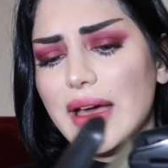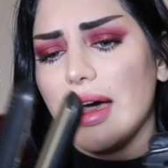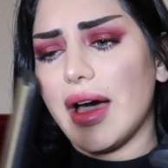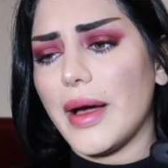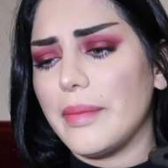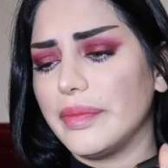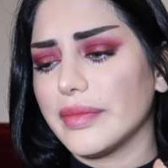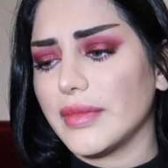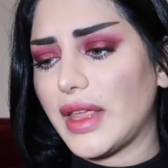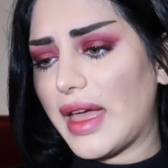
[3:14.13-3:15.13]

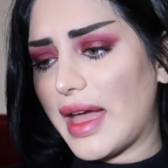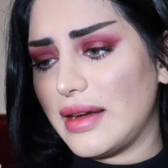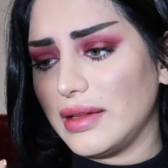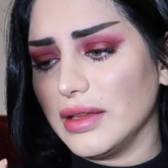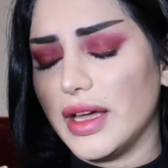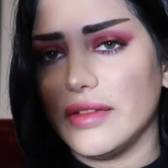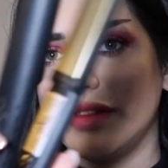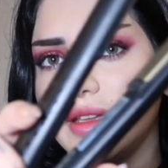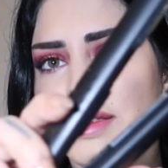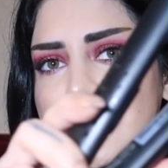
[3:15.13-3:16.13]
and a lot of
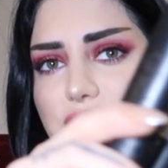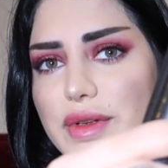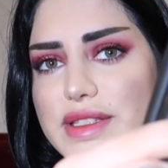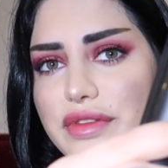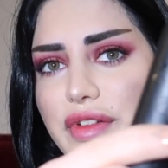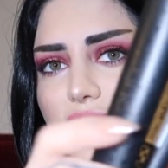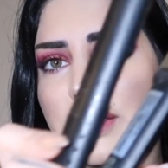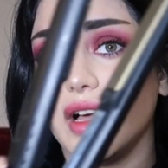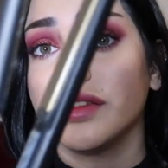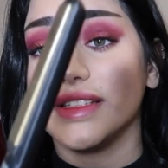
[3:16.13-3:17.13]
the stickers have fallen off